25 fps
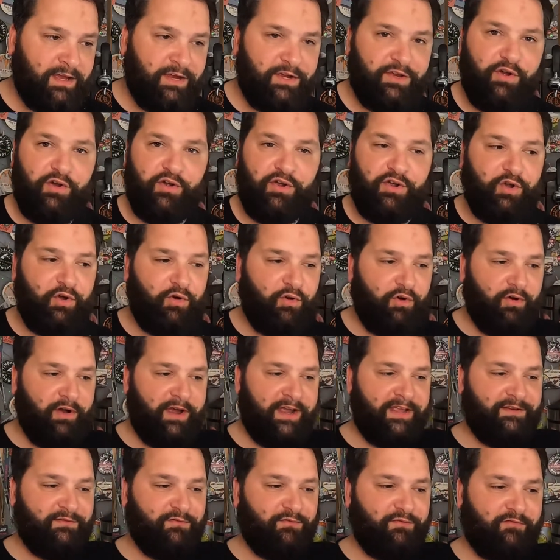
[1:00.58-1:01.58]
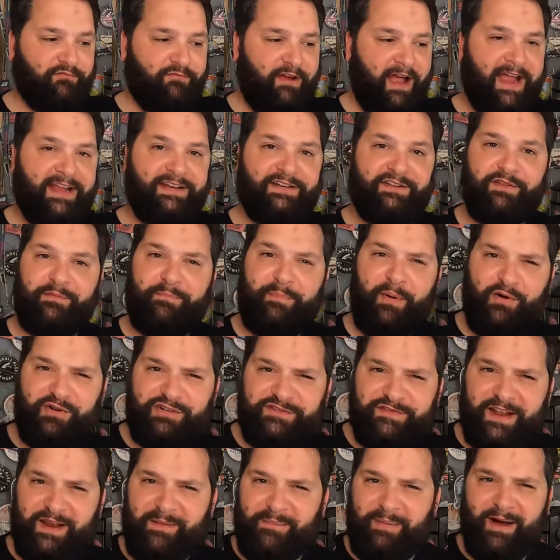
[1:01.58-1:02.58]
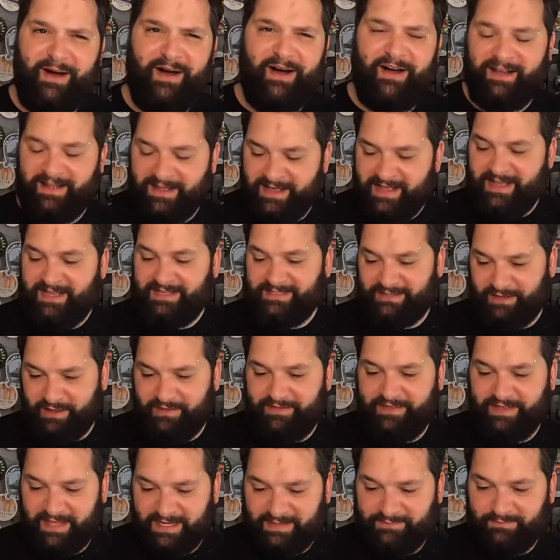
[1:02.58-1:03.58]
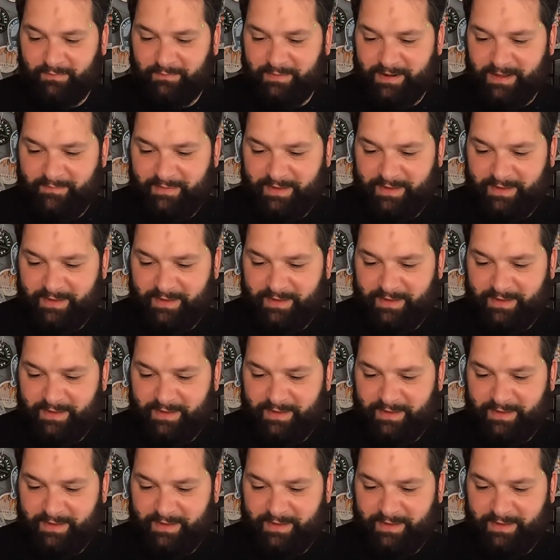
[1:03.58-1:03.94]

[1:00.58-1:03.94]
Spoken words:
got caught in all the rain and the box fell apart. So I think that's probably